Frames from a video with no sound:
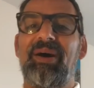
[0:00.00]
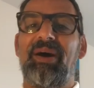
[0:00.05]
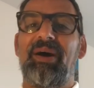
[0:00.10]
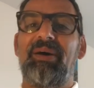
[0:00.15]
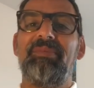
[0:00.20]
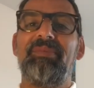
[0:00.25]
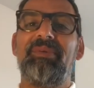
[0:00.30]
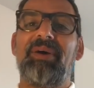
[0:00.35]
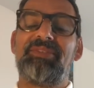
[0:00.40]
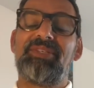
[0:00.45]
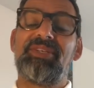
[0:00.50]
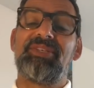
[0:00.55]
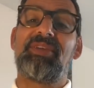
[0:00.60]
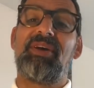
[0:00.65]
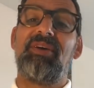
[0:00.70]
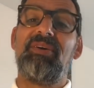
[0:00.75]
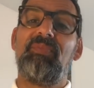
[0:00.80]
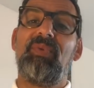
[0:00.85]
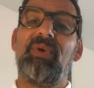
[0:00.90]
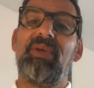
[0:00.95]
I just
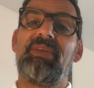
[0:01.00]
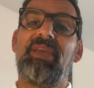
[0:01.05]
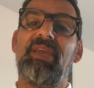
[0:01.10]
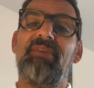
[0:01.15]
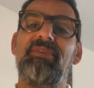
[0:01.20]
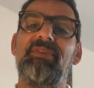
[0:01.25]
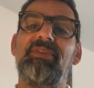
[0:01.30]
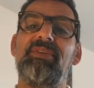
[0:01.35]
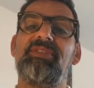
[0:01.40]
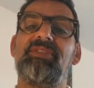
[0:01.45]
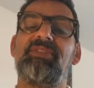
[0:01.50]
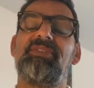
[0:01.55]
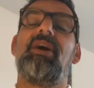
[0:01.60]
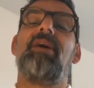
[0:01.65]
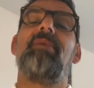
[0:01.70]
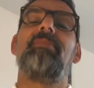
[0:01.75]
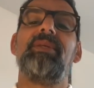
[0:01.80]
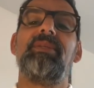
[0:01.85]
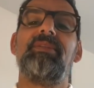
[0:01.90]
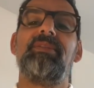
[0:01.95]
hope we're giving you
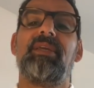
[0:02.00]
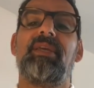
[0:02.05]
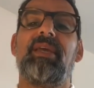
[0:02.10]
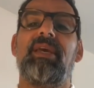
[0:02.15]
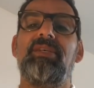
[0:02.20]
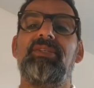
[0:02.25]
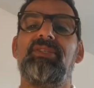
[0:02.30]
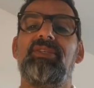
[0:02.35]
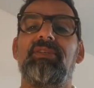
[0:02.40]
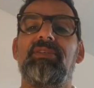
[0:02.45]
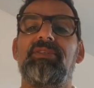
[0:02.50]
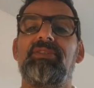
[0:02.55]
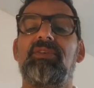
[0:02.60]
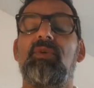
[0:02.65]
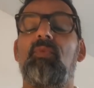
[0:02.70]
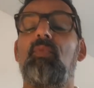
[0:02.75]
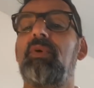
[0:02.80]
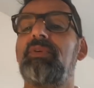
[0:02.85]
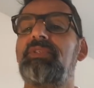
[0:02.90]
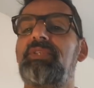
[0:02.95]
some indication as
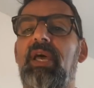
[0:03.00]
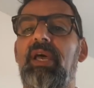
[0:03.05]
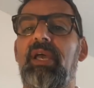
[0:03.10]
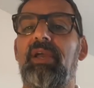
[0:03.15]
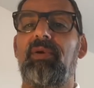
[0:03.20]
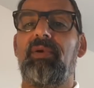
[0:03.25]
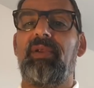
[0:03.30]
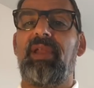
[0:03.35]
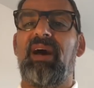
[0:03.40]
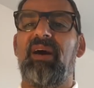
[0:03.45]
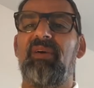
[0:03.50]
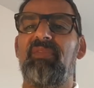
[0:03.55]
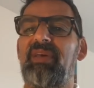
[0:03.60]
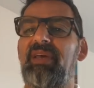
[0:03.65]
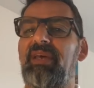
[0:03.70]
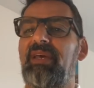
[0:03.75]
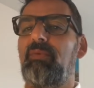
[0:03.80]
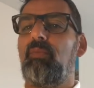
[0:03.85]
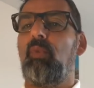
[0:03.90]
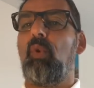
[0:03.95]
to what's going on out
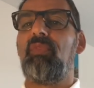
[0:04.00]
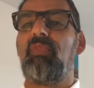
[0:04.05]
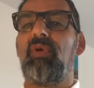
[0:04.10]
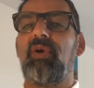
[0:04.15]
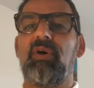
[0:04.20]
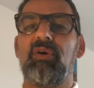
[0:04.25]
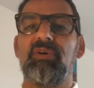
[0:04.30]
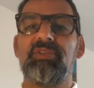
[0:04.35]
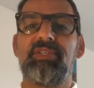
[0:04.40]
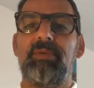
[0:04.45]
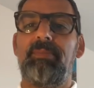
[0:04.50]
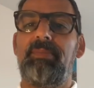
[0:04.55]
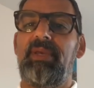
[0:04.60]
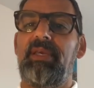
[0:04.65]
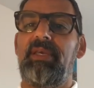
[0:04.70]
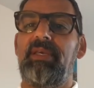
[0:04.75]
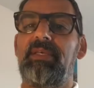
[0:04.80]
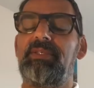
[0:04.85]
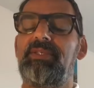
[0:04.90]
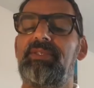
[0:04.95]
there, what the gossip
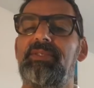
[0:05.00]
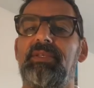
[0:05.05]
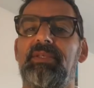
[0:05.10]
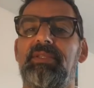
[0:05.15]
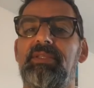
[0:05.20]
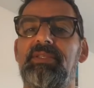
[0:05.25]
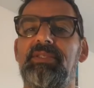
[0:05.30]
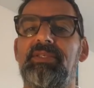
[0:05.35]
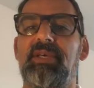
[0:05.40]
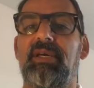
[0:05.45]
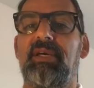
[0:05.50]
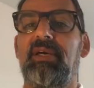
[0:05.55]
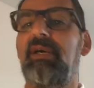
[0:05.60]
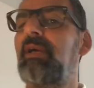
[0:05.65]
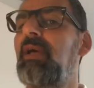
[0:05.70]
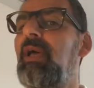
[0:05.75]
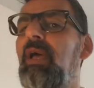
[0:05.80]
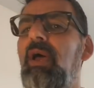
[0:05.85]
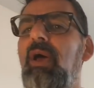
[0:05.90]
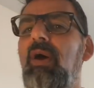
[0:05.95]
is, and
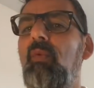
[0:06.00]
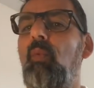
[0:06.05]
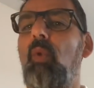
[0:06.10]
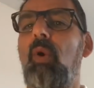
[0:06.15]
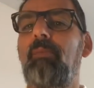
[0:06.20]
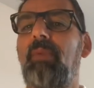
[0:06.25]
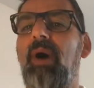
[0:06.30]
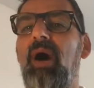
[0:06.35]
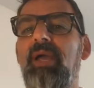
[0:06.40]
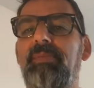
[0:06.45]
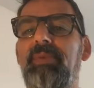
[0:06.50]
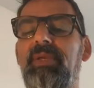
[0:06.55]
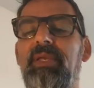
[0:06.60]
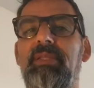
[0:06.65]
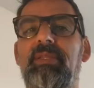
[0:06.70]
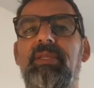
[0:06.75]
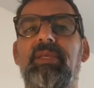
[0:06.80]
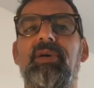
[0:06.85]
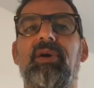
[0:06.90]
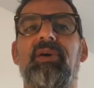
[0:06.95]
what might be
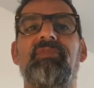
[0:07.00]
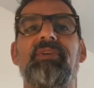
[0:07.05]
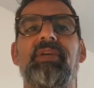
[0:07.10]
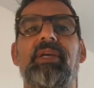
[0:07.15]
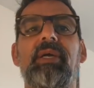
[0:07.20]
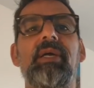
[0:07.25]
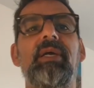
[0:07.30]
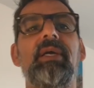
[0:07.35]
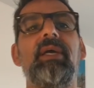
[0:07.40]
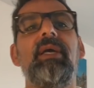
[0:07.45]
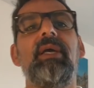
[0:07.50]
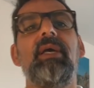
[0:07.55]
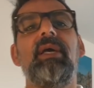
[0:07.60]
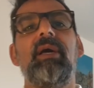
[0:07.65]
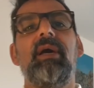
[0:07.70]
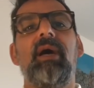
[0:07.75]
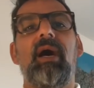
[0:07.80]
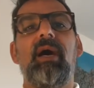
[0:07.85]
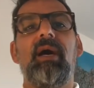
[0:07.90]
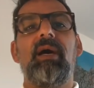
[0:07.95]
in the offing.
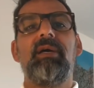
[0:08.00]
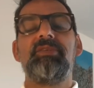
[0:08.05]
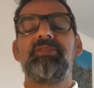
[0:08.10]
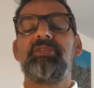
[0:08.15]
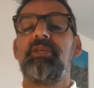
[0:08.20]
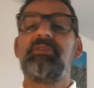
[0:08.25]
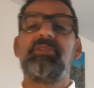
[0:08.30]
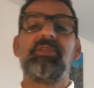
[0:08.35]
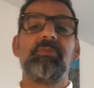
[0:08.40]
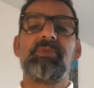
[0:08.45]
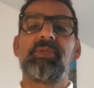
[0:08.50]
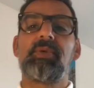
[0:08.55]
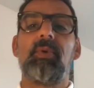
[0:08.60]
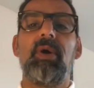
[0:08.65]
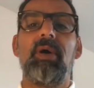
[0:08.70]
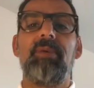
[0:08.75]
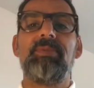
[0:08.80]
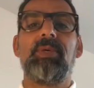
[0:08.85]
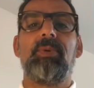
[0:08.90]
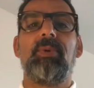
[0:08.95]
So
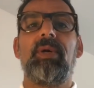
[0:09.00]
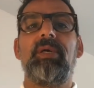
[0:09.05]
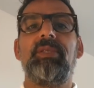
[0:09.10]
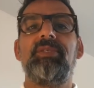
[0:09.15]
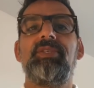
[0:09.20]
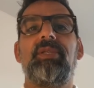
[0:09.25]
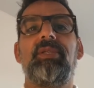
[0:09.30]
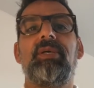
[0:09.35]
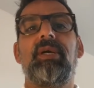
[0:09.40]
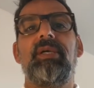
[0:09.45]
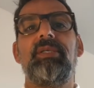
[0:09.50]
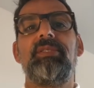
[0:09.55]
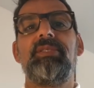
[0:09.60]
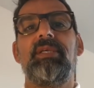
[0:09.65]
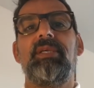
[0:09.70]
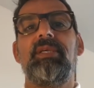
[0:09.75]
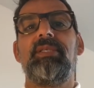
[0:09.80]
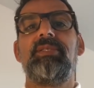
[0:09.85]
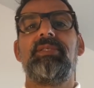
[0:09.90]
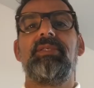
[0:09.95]
subscribe to Irons
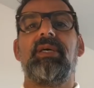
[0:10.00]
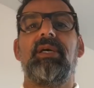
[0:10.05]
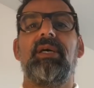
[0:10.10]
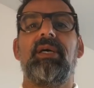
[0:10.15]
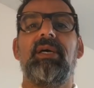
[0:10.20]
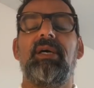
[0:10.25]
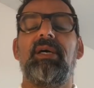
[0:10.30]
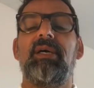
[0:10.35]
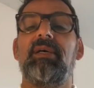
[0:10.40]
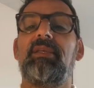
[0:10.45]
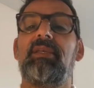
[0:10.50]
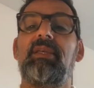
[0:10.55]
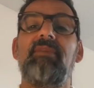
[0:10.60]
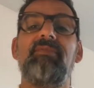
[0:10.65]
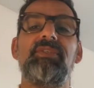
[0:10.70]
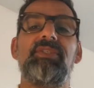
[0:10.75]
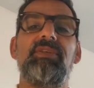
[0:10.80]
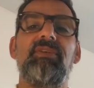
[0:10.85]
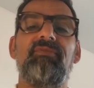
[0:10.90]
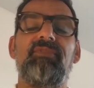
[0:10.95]
United.
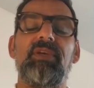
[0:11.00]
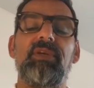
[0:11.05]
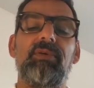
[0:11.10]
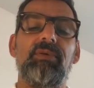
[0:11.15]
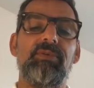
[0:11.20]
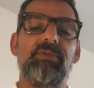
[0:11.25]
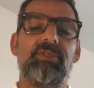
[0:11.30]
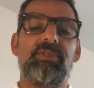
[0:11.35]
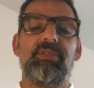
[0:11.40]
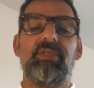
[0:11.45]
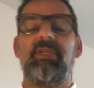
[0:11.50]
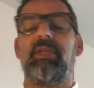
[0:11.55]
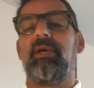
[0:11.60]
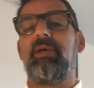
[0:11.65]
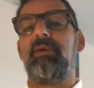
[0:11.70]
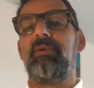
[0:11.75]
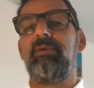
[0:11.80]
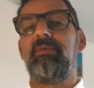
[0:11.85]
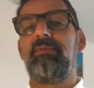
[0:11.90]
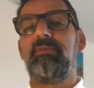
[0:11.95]
Give us your views. You
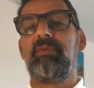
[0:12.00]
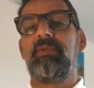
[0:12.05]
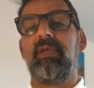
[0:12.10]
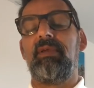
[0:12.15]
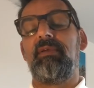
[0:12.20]
know,